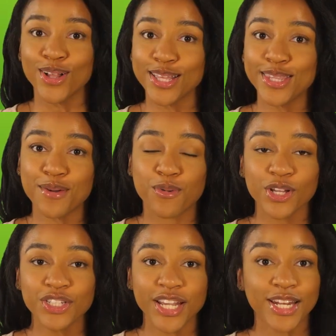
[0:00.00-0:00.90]
Well, in the
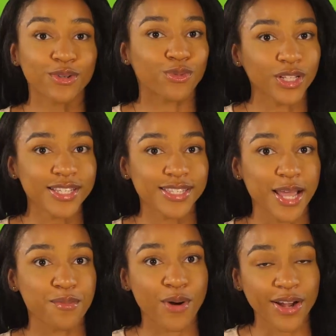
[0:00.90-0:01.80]
appreciated real
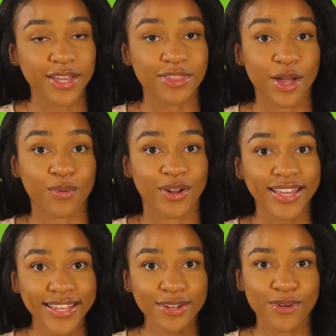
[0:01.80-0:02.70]
estate market that we're
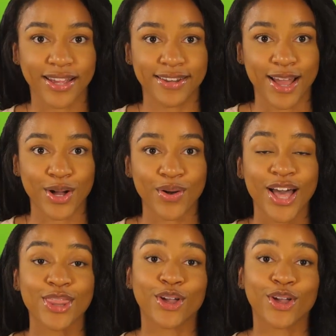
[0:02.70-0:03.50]
in right now,